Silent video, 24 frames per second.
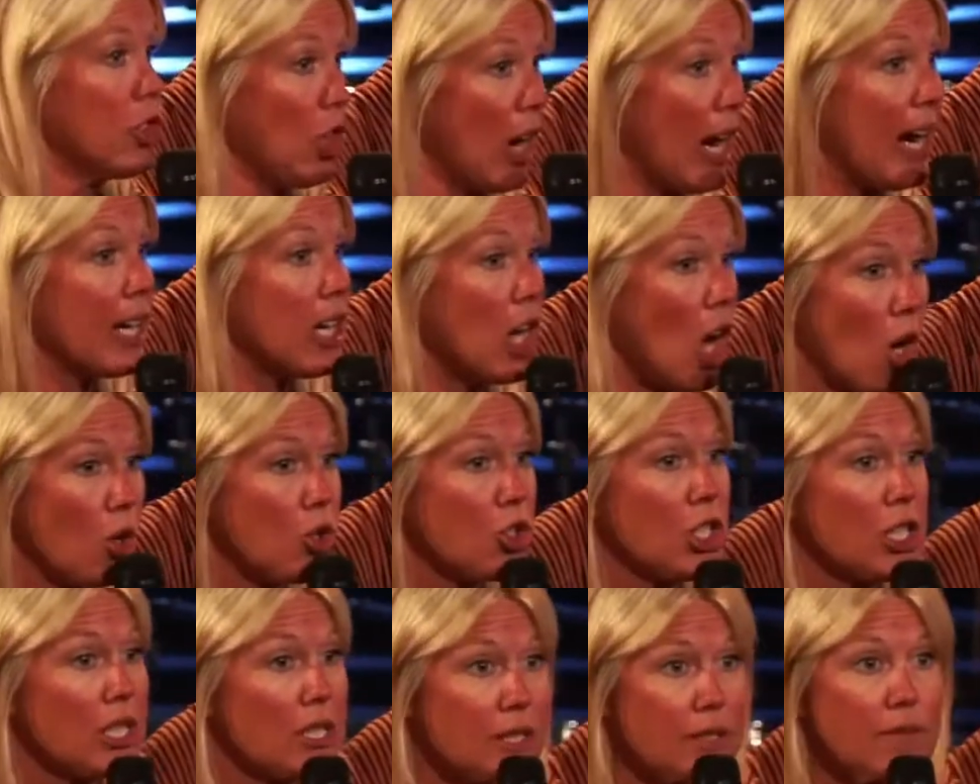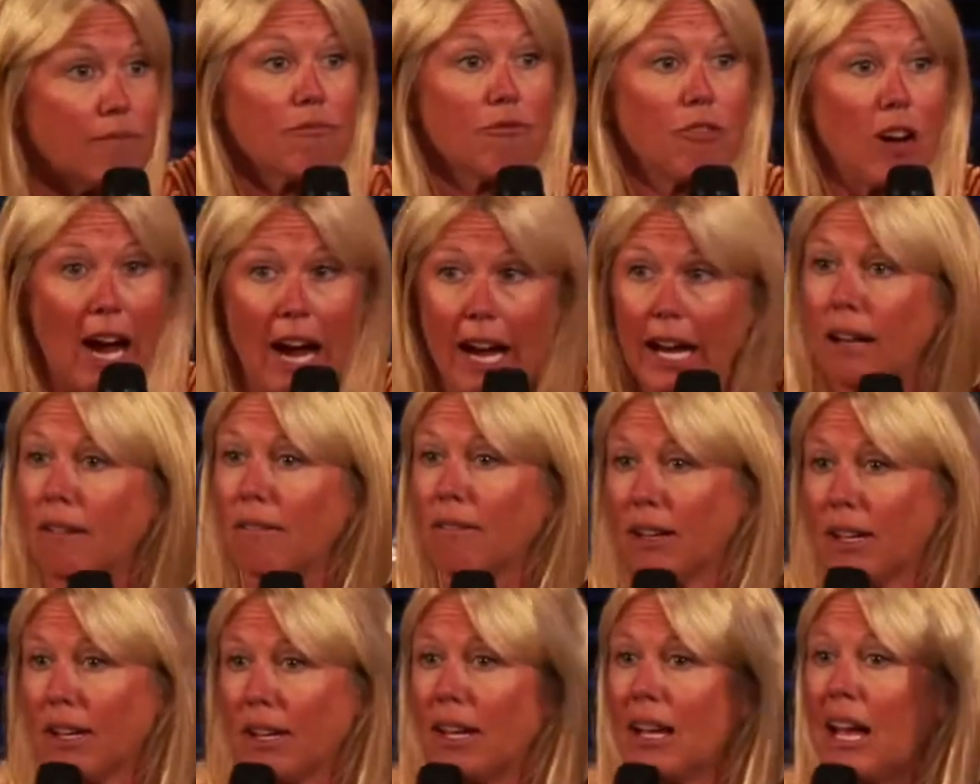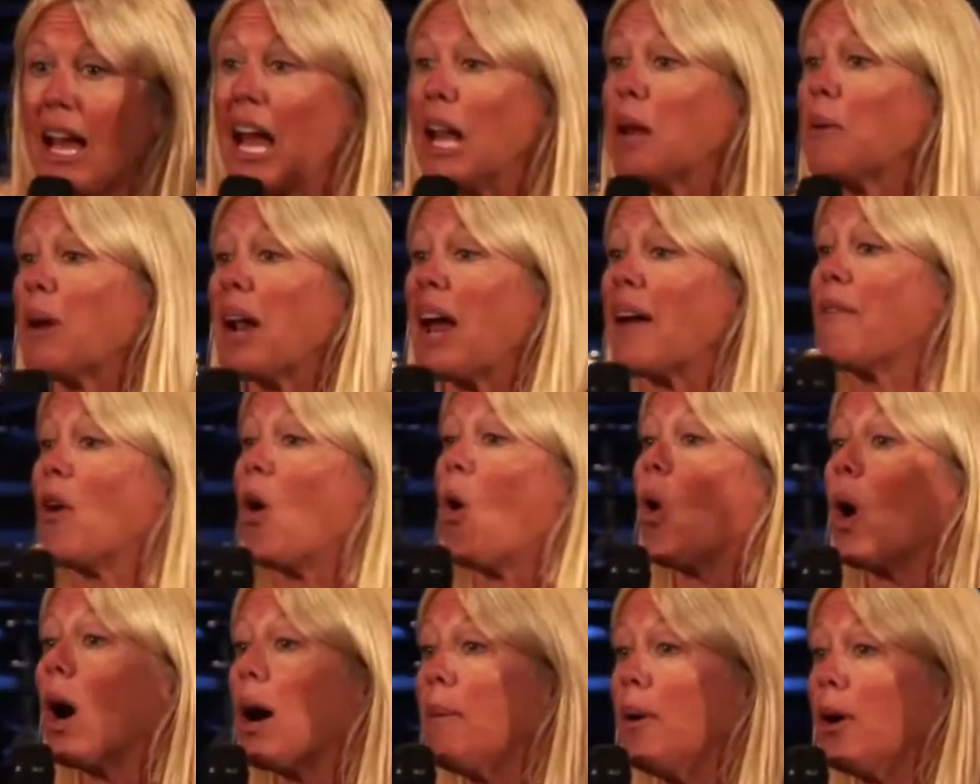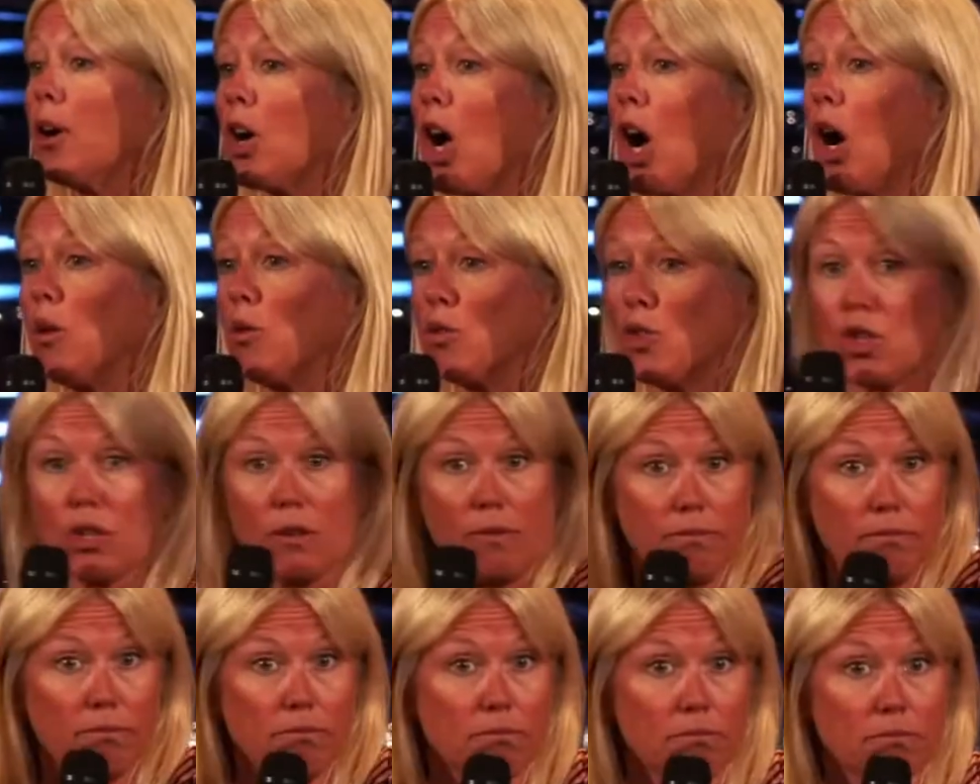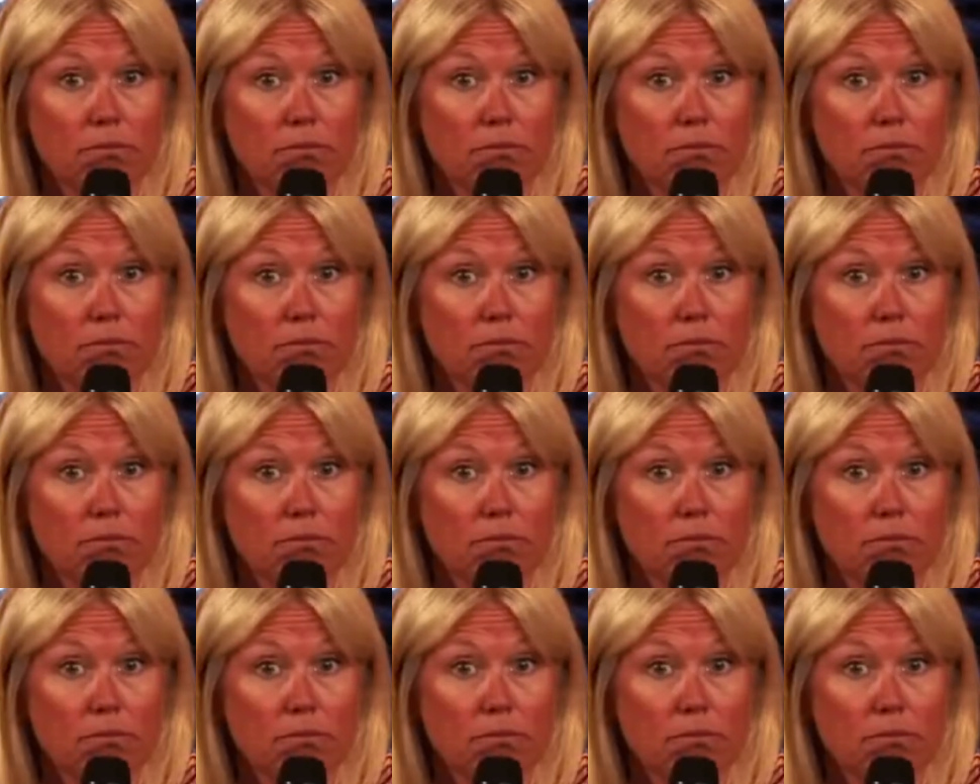Great coaches, right? Anyone have a horrible coach?